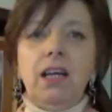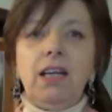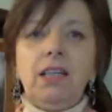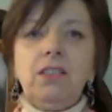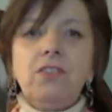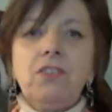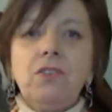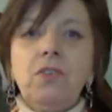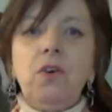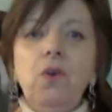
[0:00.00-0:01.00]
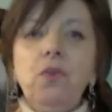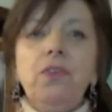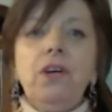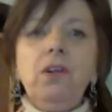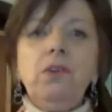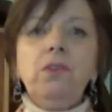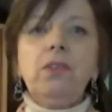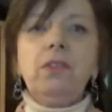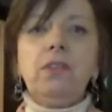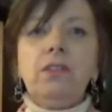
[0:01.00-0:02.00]
And although
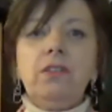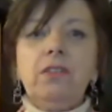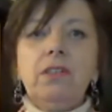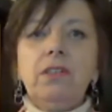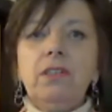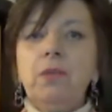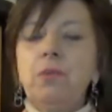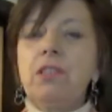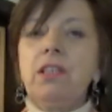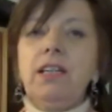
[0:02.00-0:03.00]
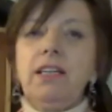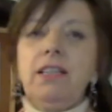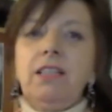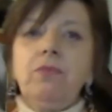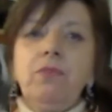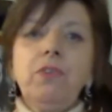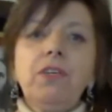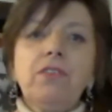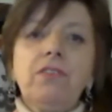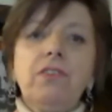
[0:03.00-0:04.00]
it was like a little
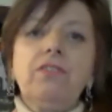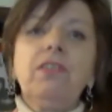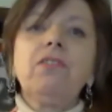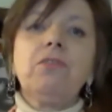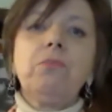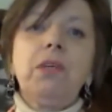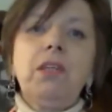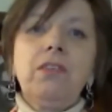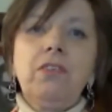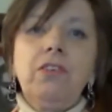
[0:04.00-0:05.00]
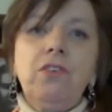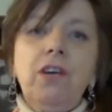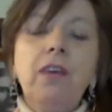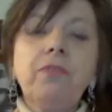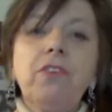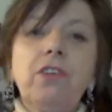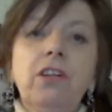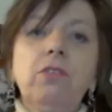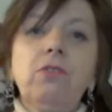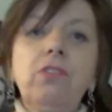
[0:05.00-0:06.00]
voice that said to me that you have to
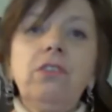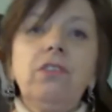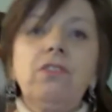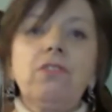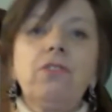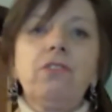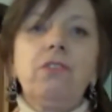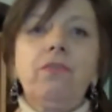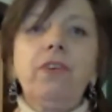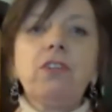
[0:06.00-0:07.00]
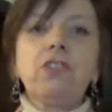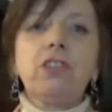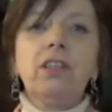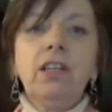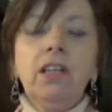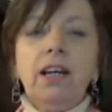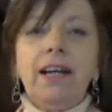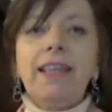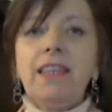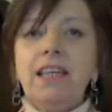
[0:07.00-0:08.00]
go through this crucifixion
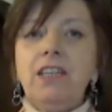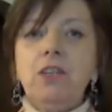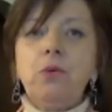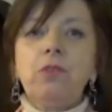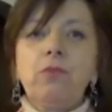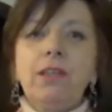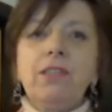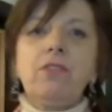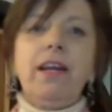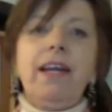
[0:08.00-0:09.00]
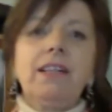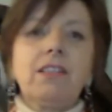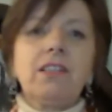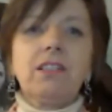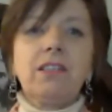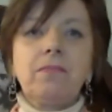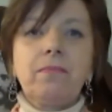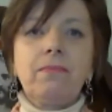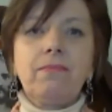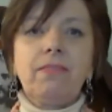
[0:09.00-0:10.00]
and then you will resurrect
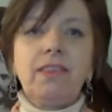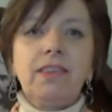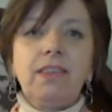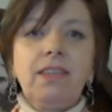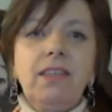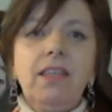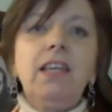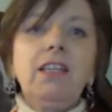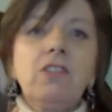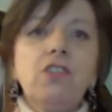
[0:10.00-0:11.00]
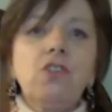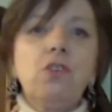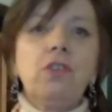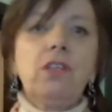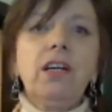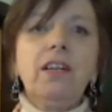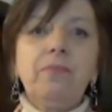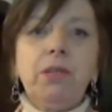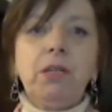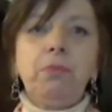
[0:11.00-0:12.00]
into your life
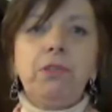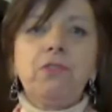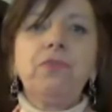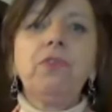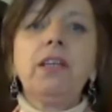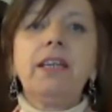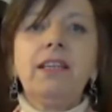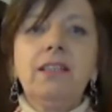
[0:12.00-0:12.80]
purpose fully,